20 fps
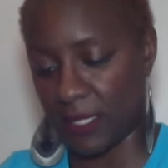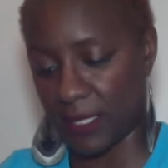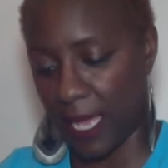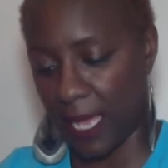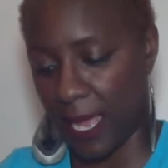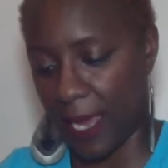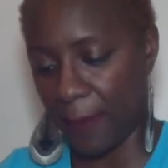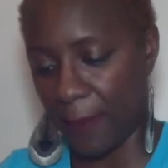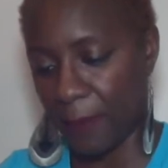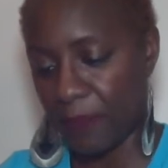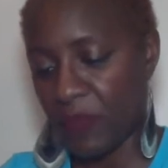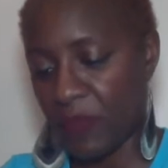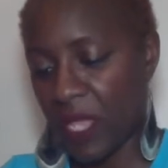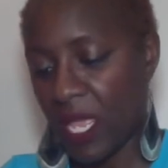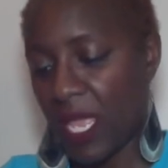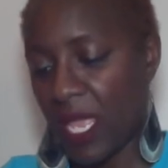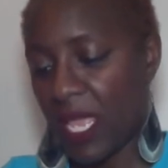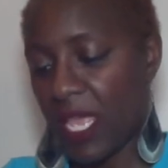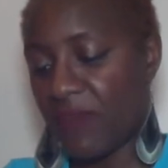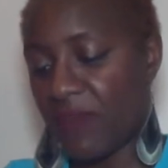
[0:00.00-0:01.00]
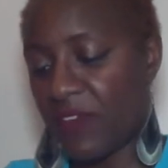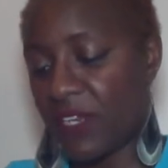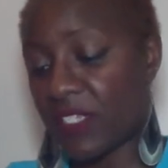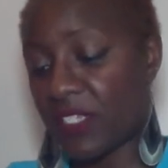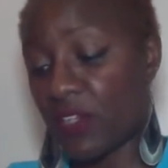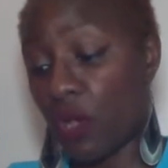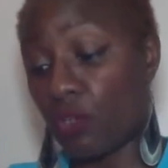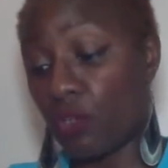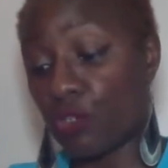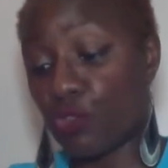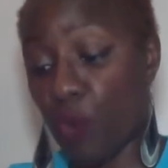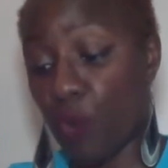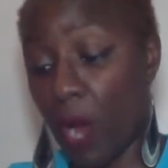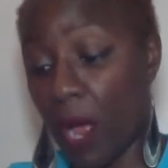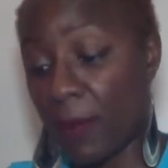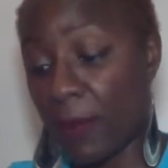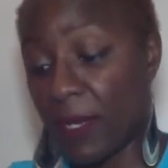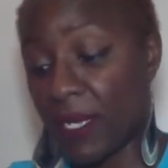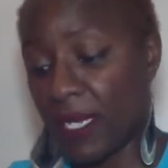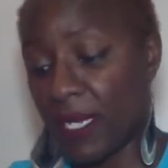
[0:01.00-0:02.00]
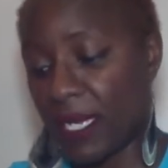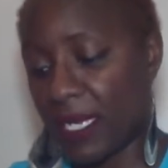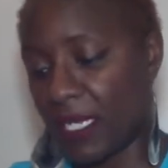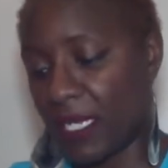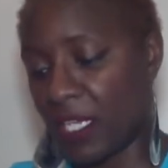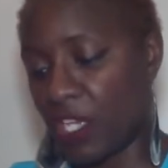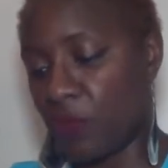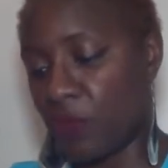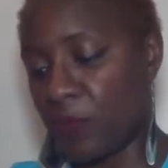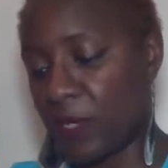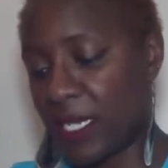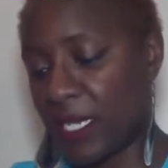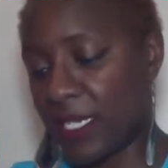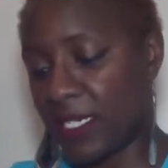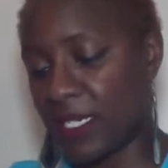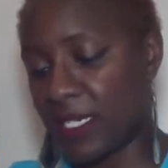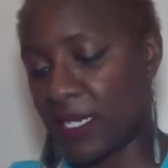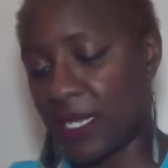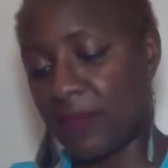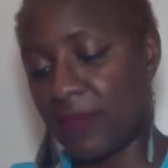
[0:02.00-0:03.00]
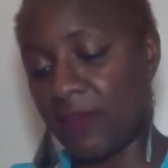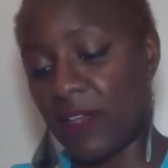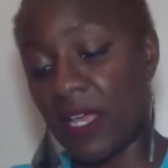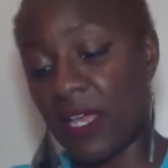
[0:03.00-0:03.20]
like. If it is all drama and accumulation of